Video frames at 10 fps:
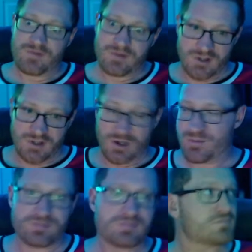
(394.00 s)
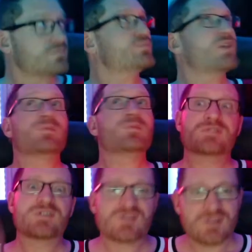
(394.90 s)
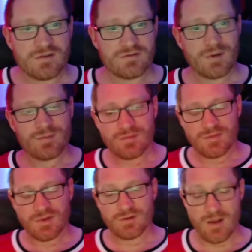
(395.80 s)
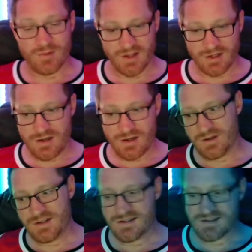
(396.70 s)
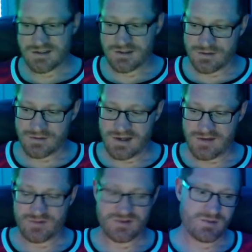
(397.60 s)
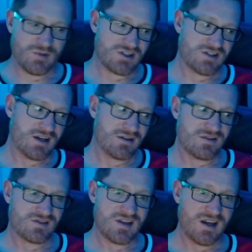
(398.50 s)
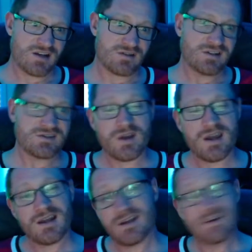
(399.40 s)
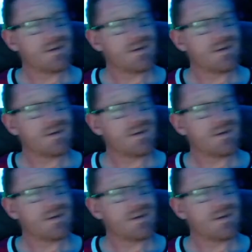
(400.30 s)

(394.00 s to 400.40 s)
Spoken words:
and it probably looks, from around me like, oh, he doesn't, have too much debt or this or that, or he's okay.